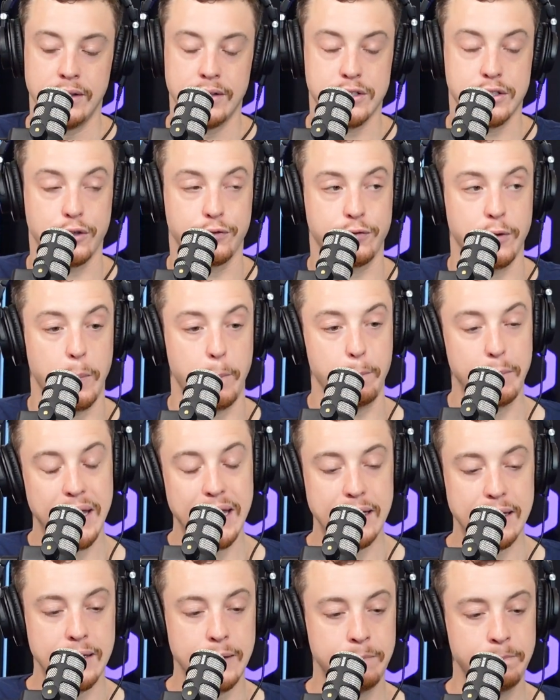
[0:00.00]
So for
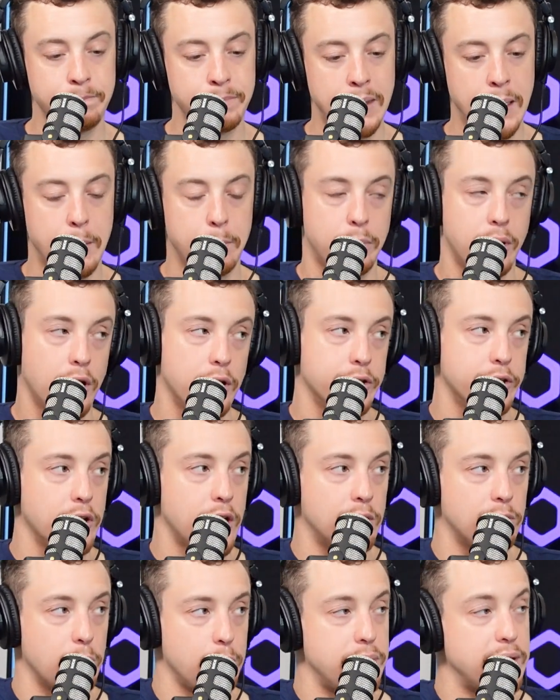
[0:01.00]
me,
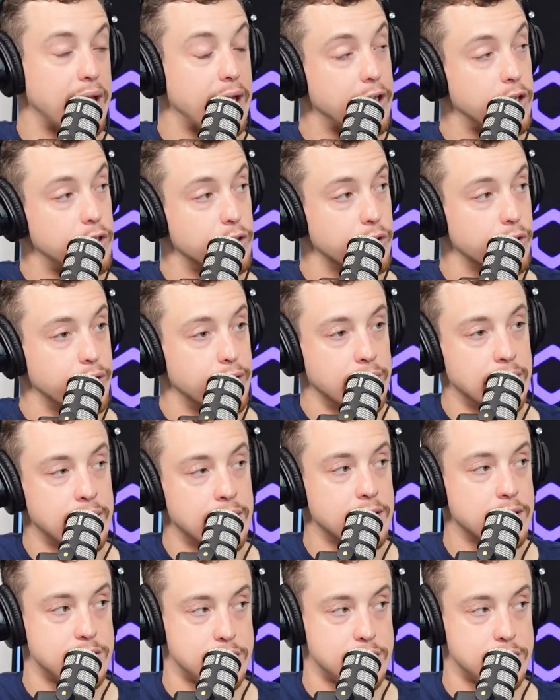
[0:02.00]
Polygon would be a good